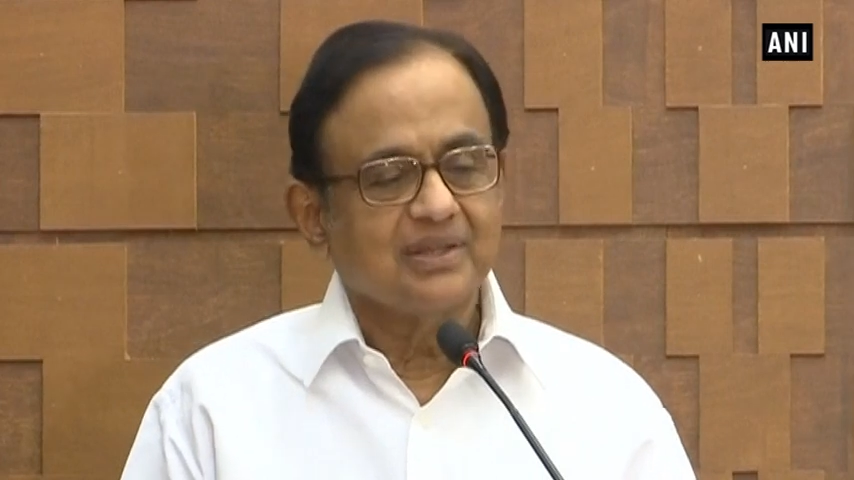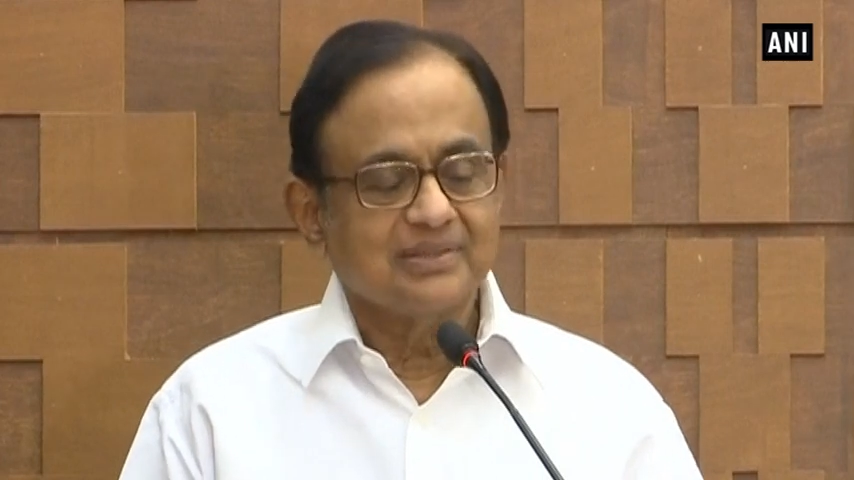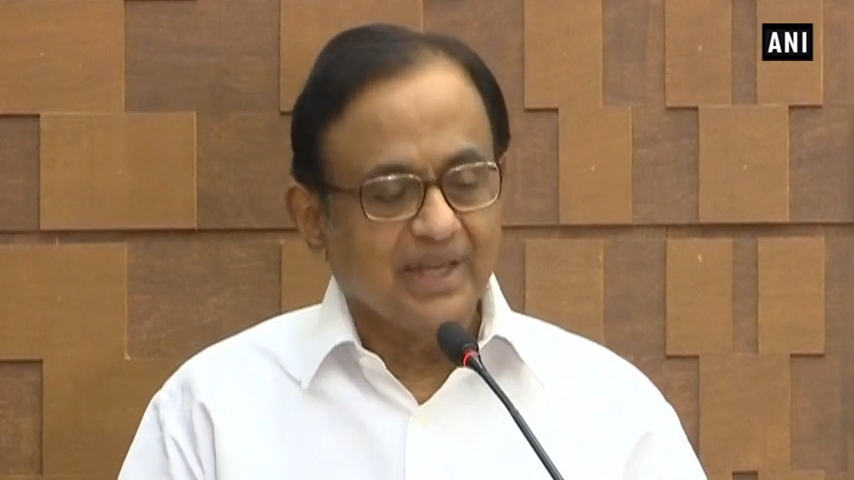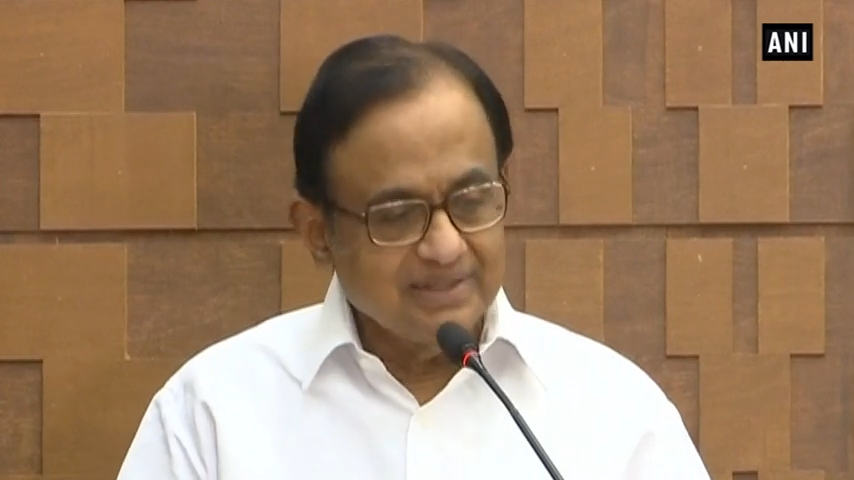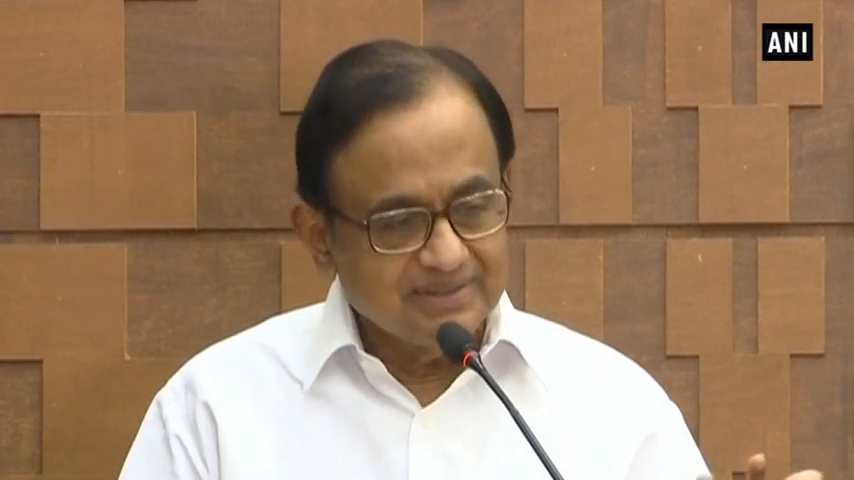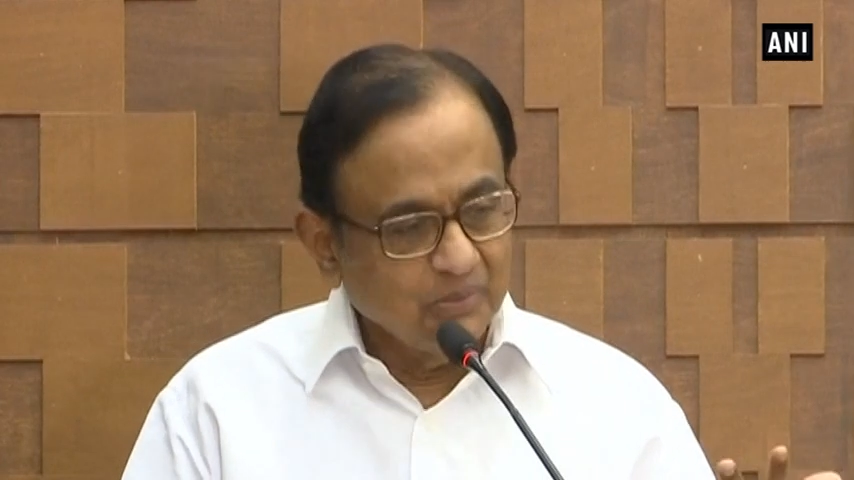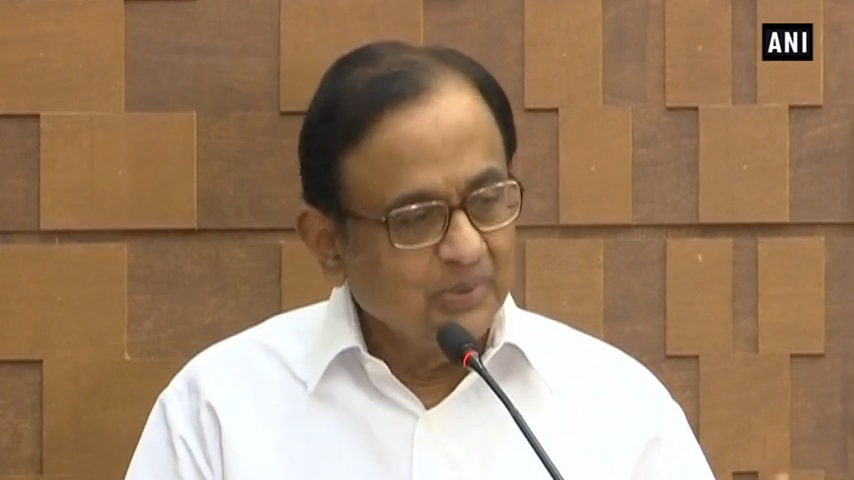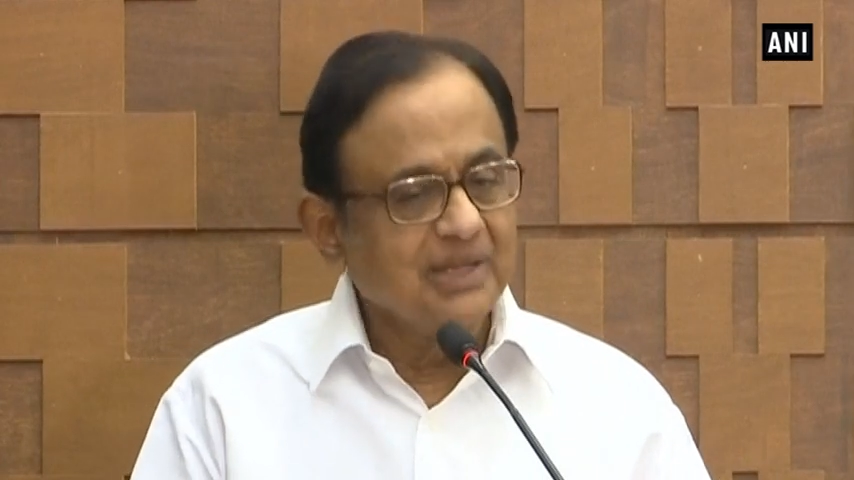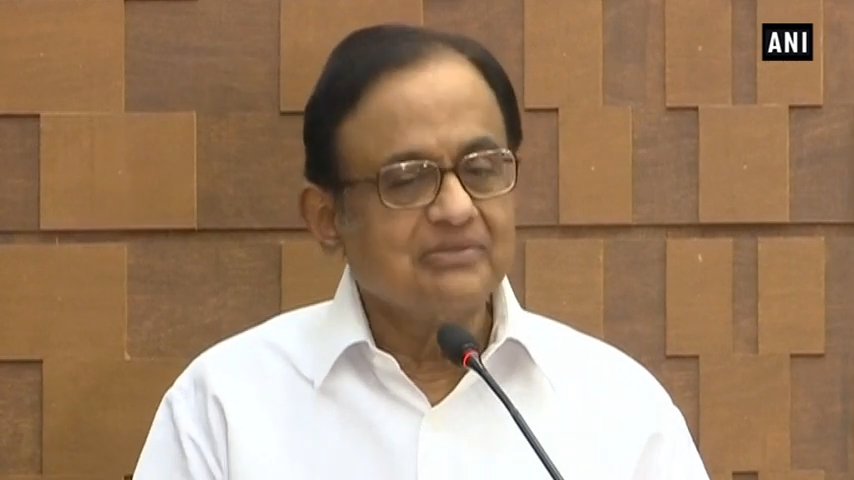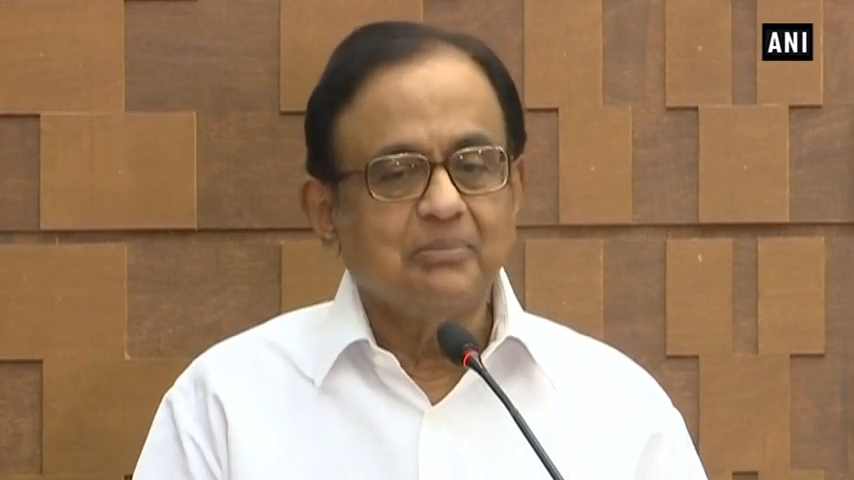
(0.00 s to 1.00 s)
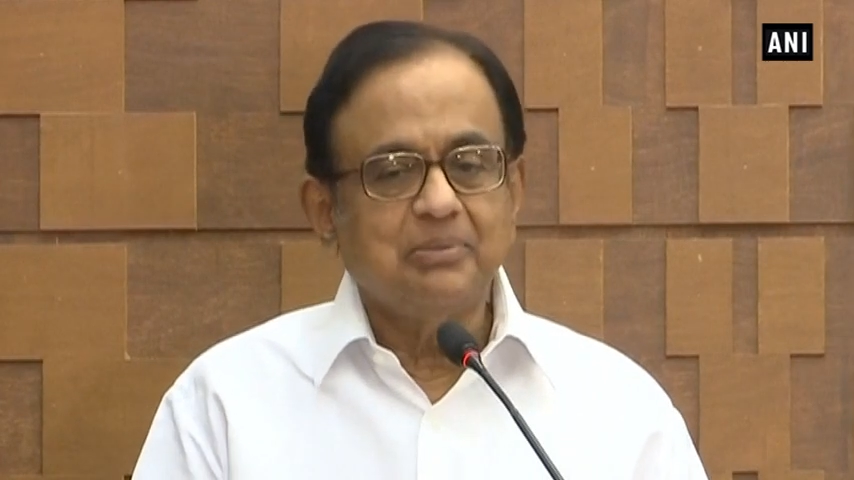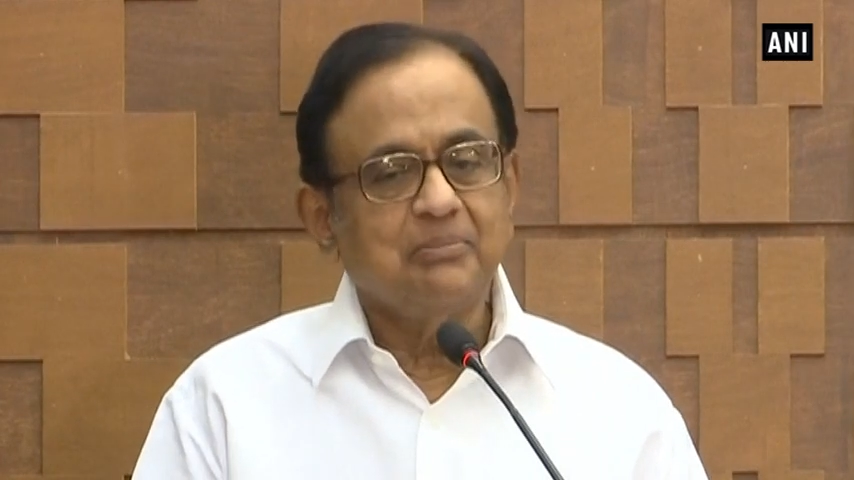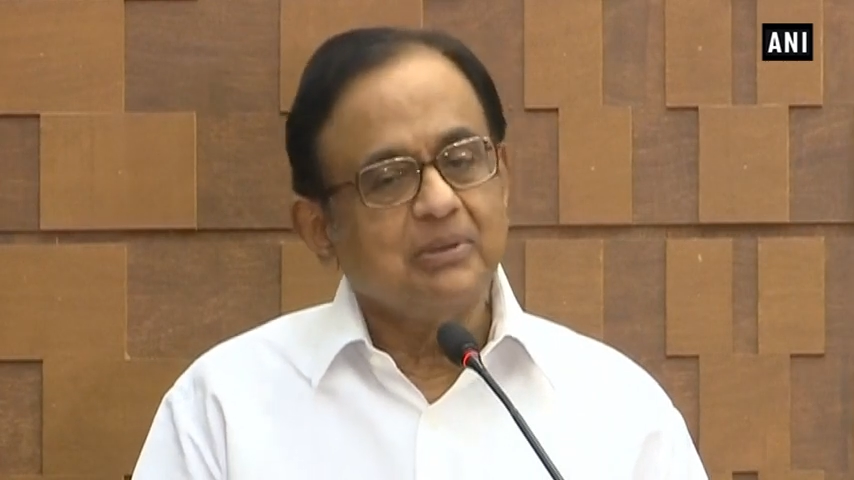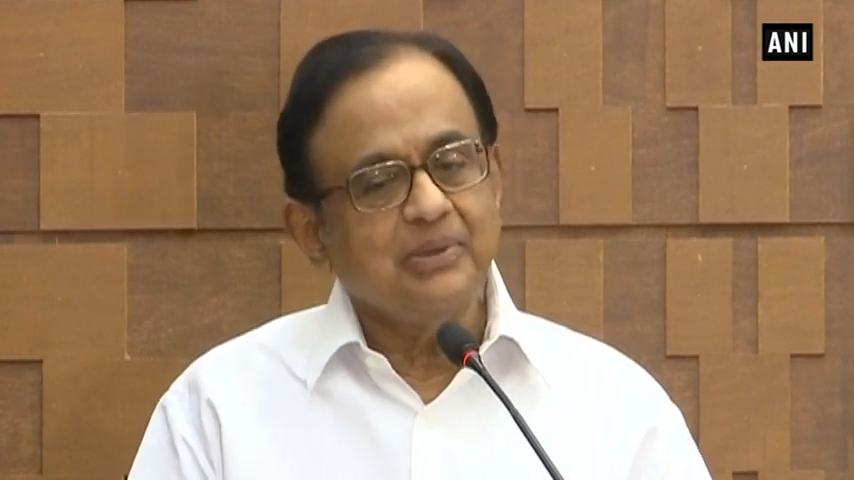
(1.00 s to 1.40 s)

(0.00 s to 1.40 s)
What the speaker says: That is the will of the people.